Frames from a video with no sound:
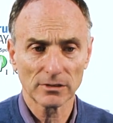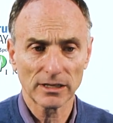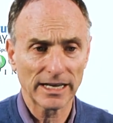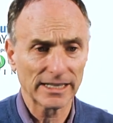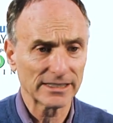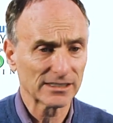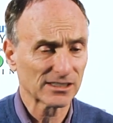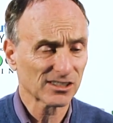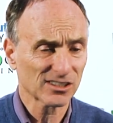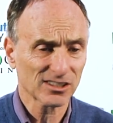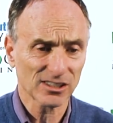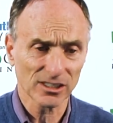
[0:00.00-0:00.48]

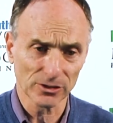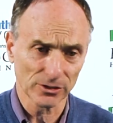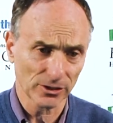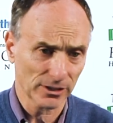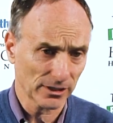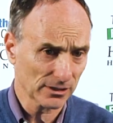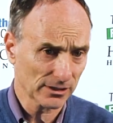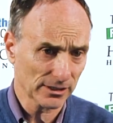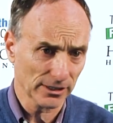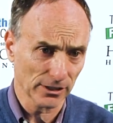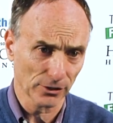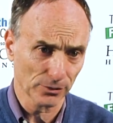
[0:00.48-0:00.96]
had
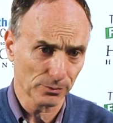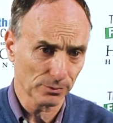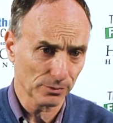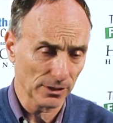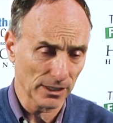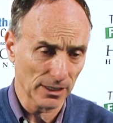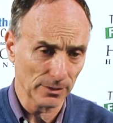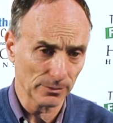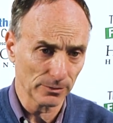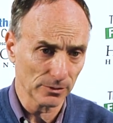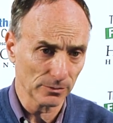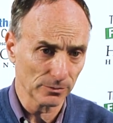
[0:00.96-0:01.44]
serious health
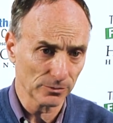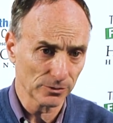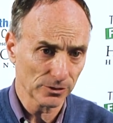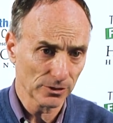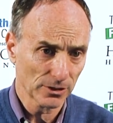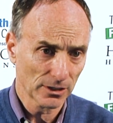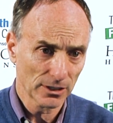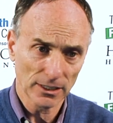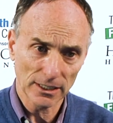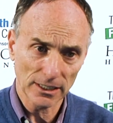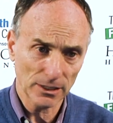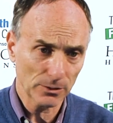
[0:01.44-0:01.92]
problems.
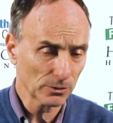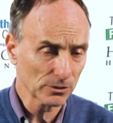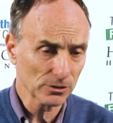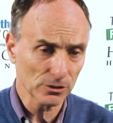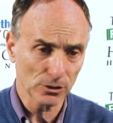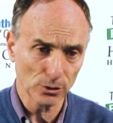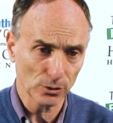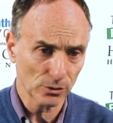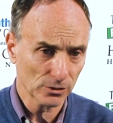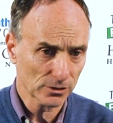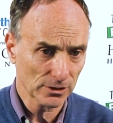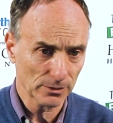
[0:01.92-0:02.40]
He was
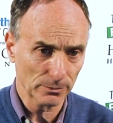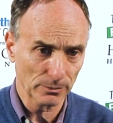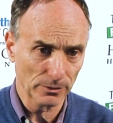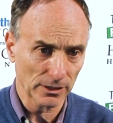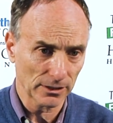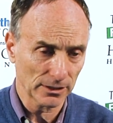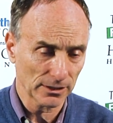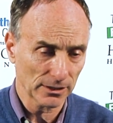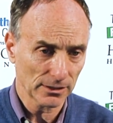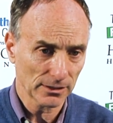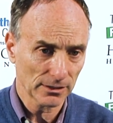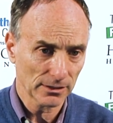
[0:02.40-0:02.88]
losing
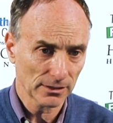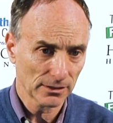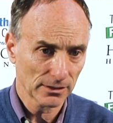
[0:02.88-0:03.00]
money.